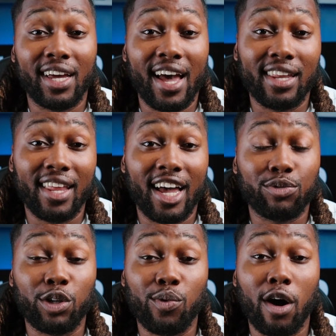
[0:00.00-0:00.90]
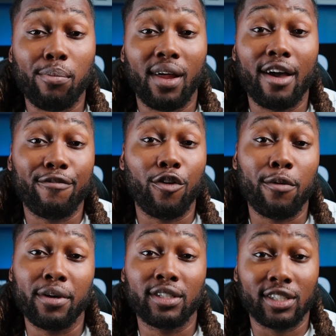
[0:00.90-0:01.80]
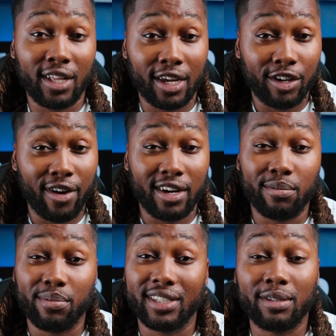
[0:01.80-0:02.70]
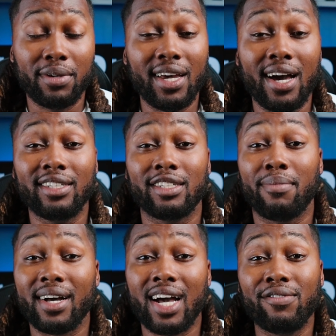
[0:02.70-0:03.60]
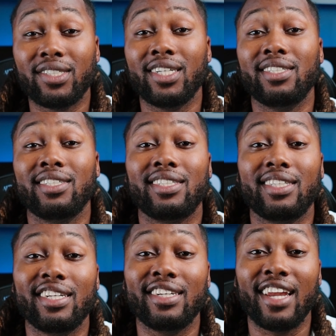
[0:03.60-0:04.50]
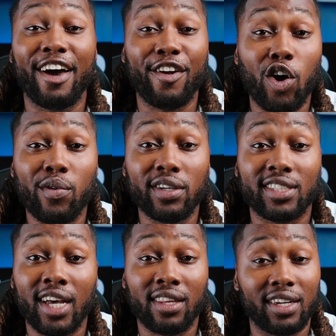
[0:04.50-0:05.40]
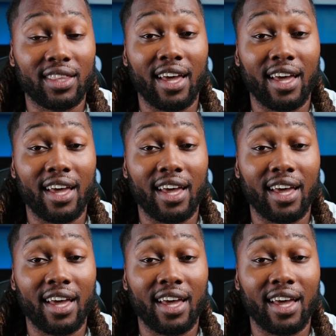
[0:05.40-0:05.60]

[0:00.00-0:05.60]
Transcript: I had last week while applying for a business line of credit. But to be honest, my conversations did not always sound like